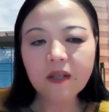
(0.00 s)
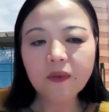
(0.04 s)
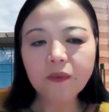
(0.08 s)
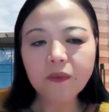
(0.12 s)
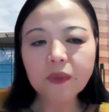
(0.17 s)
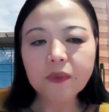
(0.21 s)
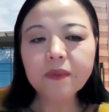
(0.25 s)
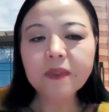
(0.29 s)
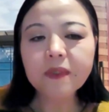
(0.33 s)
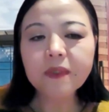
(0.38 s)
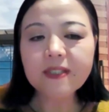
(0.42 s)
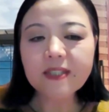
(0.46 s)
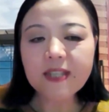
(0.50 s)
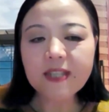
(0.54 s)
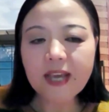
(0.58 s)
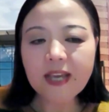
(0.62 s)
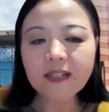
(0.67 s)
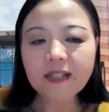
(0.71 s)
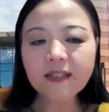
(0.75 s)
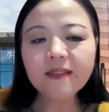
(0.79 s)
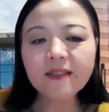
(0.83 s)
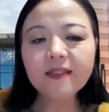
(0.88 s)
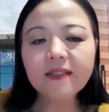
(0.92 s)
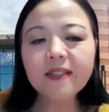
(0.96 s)
We will
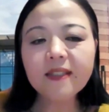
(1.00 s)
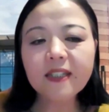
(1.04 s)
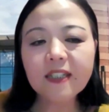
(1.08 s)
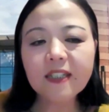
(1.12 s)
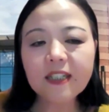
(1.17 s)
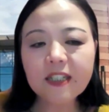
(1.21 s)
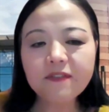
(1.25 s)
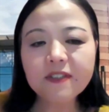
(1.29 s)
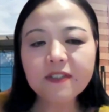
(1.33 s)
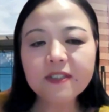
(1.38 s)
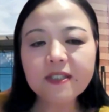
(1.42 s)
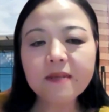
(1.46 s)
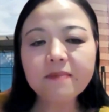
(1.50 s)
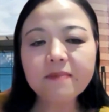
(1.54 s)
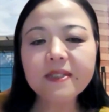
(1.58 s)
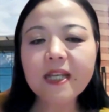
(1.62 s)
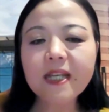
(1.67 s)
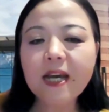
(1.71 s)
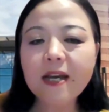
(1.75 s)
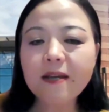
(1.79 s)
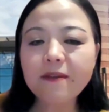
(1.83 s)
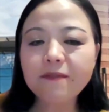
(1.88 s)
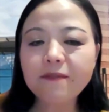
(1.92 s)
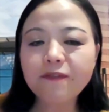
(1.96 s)
then leave some
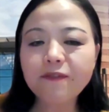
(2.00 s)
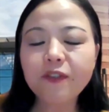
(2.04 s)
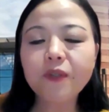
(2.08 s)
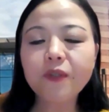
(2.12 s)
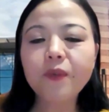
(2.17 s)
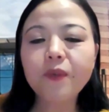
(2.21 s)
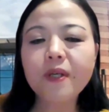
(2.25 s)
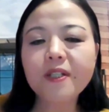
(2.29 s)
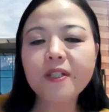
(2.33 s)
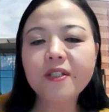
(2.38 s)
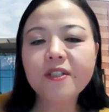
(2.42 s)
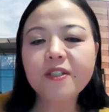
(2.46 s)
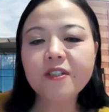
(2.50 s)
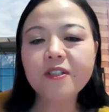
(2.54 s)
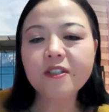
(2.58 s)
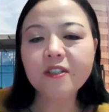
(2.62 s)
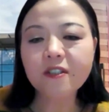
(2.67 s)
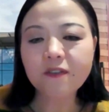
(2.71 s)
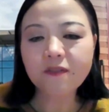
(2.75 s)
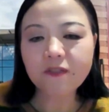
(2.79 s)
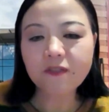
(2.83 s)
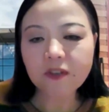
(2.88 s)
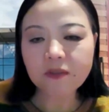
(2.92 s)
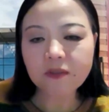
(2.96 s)
time for
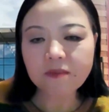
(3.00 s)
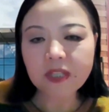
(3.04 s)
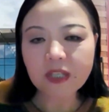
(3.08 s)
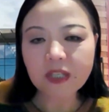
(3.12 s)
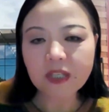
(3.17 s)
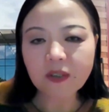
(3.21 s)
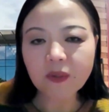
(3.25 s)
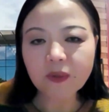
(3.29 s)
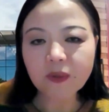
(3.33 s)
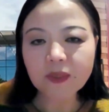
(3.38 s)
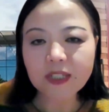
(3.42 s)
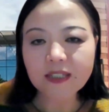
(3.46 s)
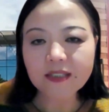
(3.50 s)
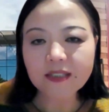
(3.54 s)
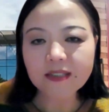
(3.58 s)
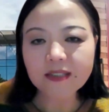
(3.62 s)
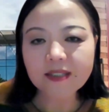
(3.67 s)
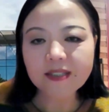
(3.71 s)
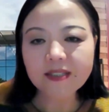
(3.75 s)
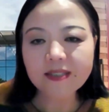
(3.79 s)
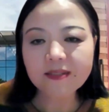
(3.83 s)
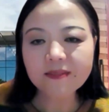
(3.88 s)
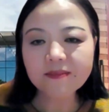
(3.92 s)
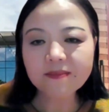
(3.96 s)
questions from the
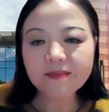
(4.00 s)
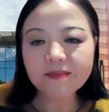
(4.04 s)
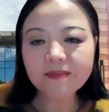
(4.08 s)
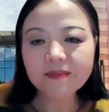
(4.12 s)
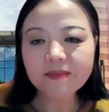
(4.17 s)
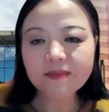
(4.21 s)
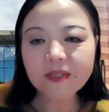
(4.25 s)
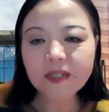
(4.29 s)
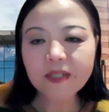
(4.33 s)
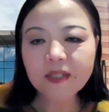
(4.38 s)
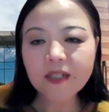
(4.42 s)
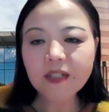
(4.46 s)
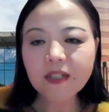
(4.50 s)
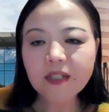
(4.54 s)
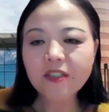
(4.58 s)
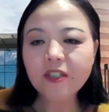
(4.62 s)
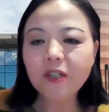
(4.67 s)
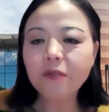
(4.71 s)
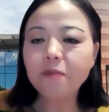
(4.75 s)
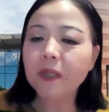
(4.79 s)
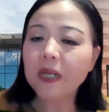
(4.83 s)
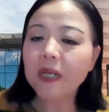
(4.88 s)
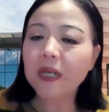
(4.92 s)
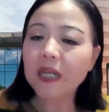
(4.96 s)
audience.
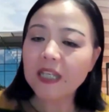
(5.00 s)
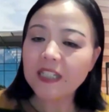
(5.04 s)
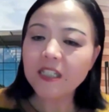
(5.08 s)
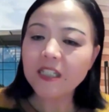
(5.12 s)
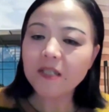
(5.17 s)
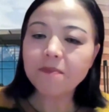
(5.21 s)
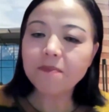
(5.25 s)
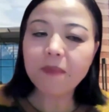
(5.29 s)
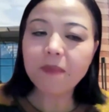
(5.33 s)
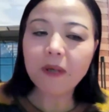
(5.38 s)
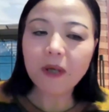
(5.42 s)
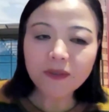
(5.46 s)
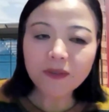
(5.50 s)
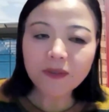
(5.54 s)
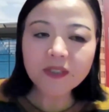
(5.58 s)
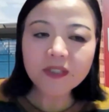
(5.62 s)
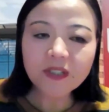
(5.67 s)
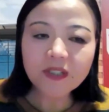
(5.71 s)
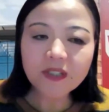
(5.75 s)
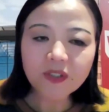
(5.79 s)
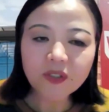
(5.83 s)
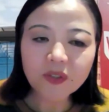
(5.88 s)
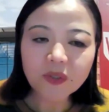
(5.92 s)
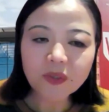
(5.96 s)
So please
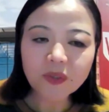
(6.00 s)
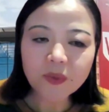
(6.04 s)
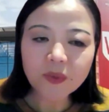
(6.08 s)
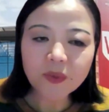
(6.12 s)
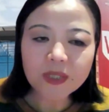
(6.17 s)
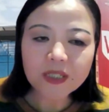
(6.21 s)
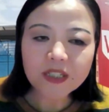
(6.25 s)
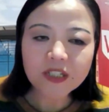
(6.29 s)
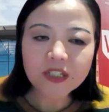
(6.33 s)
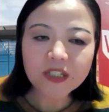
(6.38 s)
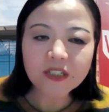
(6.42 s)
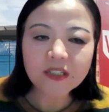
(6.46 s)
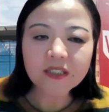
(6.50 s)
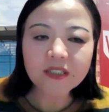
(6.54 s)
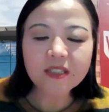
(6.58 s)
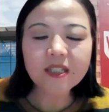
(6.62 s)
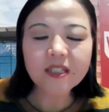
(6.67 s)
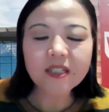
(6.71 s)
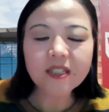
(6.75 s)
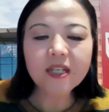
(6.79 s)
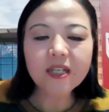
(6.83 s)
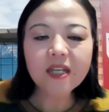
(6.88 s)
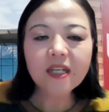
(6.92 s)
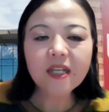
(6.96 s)
post your
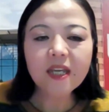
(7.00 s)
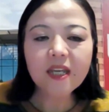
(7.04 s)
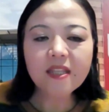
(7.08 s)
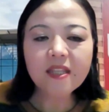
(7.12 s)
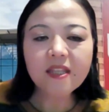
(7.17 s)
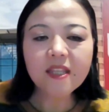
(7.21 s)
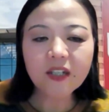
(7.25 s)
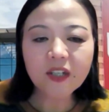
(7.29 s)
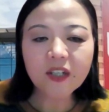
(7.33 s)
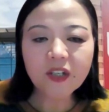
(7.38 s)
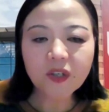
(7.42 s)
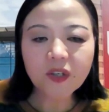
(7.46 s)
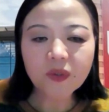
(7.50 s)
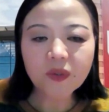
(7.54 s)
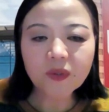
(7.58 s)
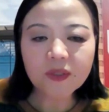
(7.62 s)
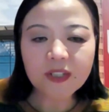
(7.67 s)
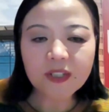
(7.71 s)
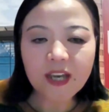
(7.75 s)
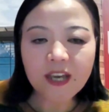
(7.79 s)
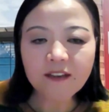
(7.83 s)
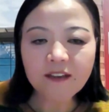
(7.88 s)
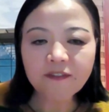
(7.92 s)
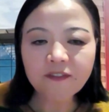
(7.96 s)
questions in the
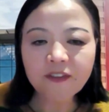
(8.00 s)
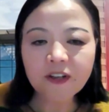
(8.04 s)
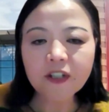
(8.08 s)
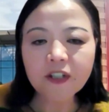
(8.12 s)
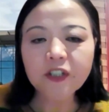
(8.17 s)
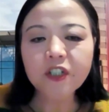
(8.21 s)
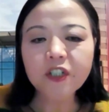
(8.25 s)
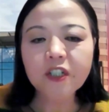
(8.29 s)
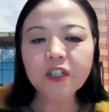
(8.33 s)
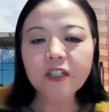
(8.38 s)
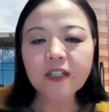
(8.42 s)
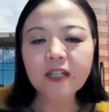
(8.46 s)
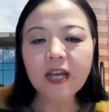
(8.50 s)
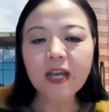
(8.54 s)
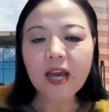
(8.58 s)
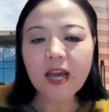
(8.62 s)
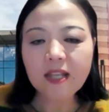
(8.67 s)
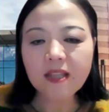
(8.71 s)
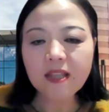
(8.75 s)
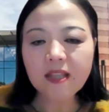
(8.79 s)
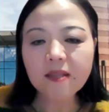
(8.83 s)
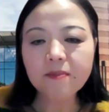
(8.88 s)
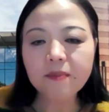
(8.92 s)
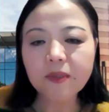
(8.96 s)
Q&A function
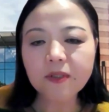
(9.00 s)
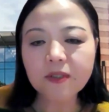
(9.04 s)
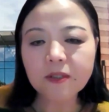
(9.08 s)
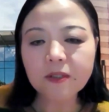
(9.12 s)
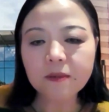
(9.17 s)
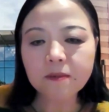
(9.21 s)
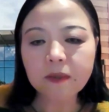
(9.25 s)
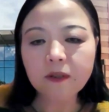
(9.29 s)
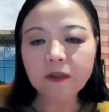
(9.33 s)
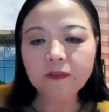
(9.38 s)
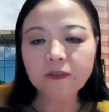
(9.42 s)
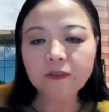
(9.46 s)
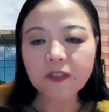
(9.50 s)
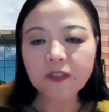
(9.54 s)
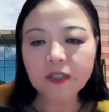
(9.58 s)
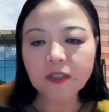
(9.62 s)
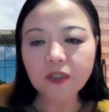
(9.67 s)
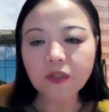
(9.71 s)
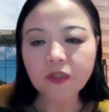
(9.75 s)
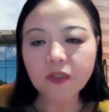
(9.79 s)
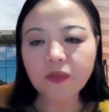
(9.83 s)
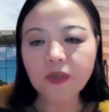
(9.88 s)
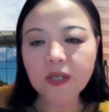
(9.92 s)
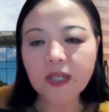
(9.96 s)
at the bottom of the
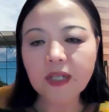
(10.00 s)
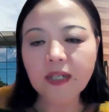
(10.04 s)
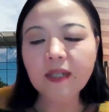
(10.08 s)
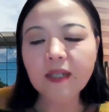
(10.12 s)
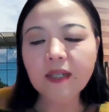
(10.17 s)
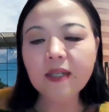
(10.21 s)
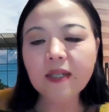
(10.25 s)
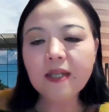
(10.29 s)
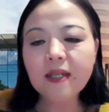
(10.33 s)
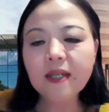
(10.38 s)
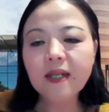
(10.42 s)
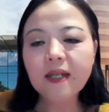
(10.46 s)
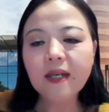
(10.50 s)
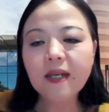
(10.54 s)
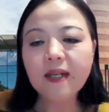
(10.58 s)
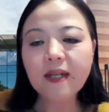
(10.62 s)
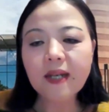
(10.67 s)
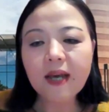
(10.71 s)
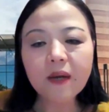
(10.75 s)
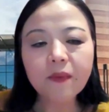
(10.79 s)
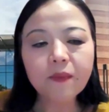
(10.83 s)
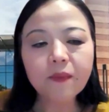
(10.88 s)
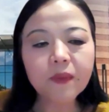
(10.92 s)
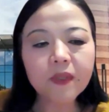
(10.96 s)
screen,
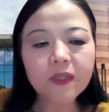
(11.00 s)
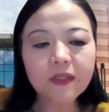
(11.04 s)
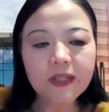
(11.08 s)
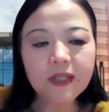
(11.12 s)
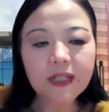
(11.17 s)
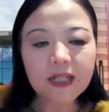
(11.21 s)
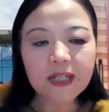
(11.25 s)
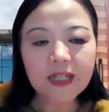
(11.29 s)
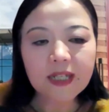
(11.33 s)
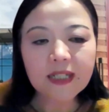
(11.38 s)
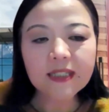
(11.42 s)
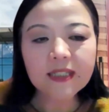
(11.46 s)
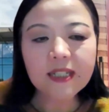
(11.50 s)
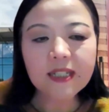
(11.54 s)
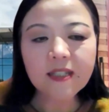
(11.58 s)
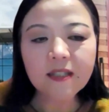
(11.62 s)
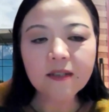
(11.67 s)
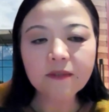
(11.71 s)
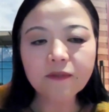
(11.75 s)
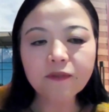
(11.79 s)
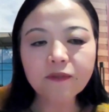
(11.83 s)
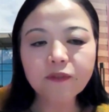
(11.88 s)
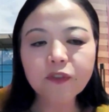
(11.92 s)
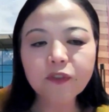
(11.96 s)
and I will collect
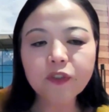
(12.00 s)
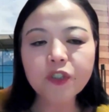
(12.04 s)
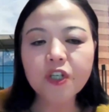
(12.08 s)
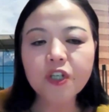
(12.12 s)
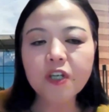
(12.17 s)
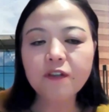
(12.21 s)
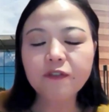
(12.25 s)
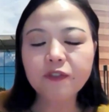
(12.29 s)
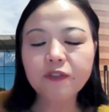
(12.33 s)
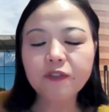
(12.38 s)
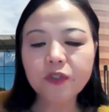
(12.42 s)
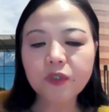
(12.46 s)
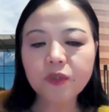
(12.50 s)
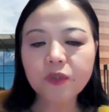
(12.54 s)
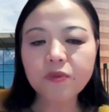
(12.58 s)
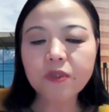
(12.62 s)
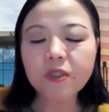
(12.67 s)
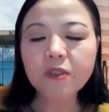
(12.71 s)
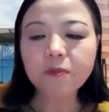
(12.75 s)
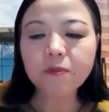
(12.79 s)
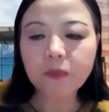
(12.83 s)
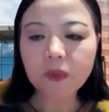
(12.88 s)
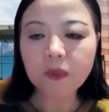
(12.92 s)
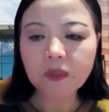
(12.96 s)
them for Geoff to
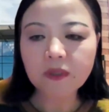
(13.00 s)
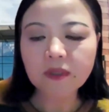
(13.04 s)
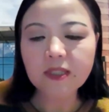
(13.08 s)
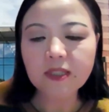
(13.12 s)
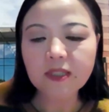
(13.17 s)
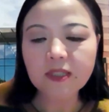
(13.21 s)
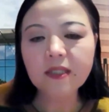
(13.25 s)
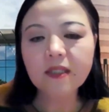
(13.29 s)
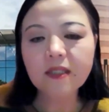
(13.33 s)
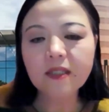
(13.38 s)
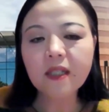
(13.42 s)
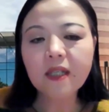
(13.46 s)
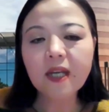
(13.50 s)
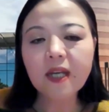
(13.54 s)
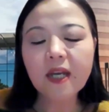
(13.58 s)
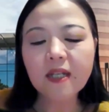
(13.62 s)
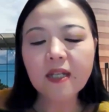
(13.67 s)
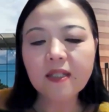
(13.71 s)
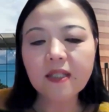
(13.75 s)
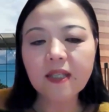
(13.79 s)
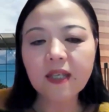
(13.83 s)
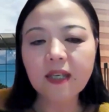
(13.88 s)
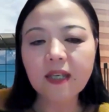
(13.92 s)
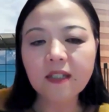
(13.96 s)
respond
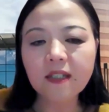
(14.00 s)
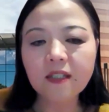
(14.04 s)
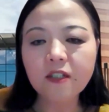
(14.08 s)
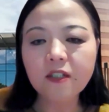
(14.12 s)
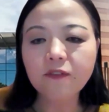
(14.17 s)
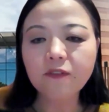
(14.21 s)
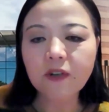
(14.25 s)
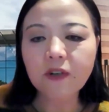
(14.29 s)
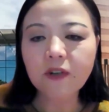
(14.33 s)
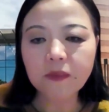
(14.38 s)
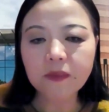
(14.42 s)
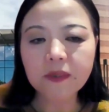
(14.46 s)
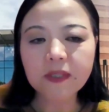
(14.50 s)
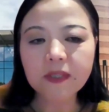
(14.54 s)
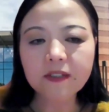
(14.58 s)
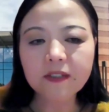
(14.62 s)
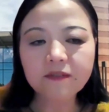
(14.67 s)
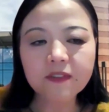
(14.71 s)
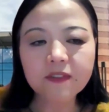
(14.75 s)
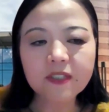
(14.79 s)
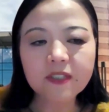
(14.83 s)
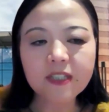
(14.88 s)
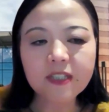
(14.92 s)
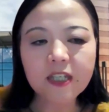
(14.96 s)
at the end of our
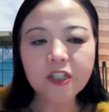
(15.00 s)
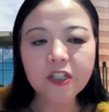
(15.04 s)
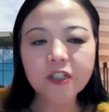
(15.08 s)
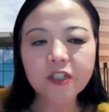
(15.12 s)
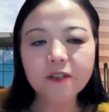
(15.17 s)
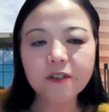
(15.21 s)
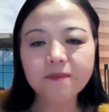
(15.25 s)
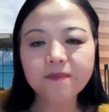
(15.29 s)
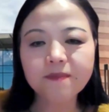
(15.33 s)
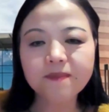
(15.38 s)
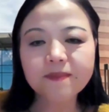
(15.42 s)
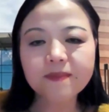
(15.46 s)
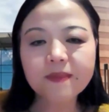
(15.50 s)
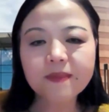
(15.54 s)
conversation.